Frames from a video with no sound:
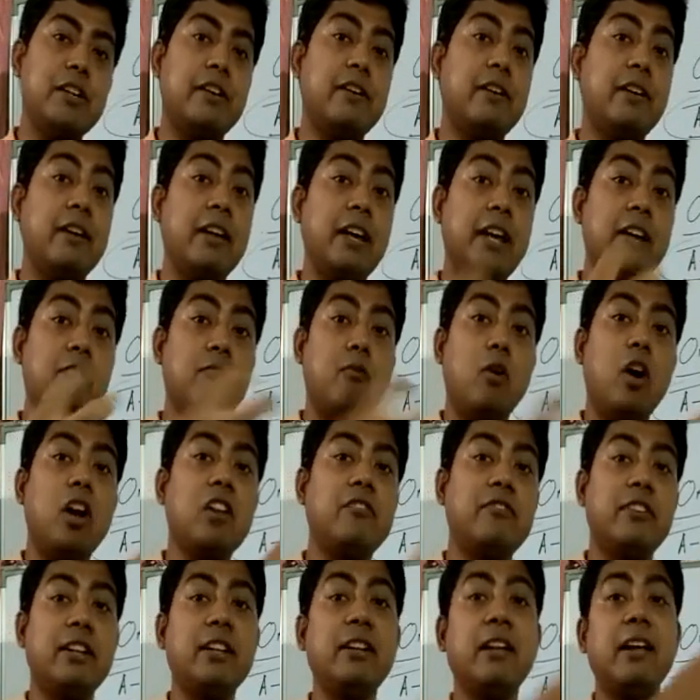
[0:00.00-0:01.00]
which are
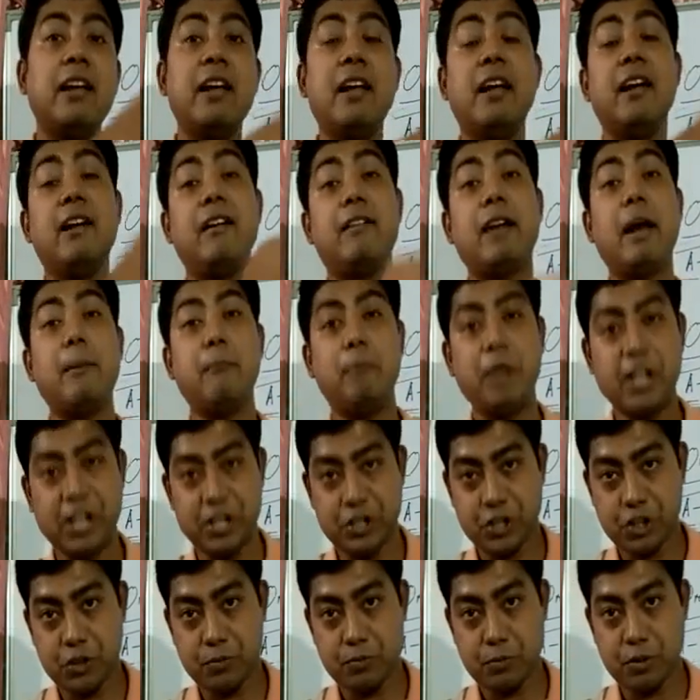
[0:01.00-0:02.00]
involved in
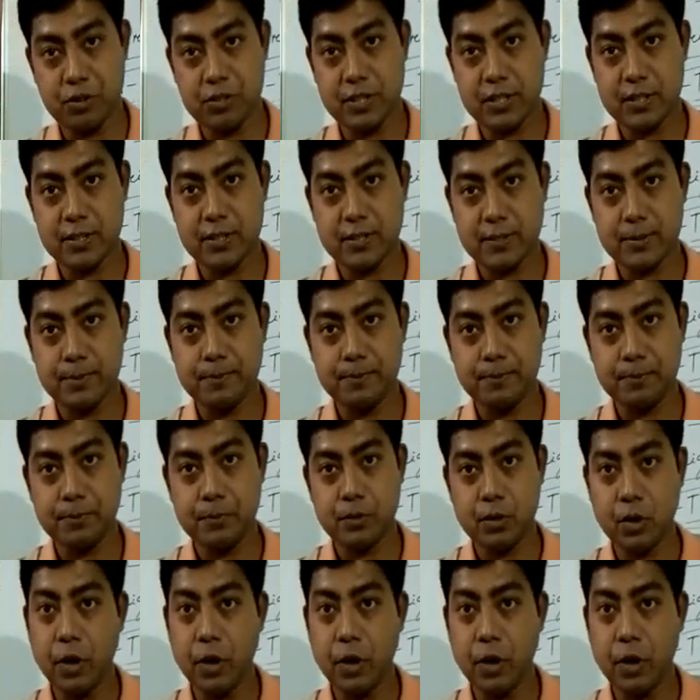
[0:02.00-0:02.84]
replication process.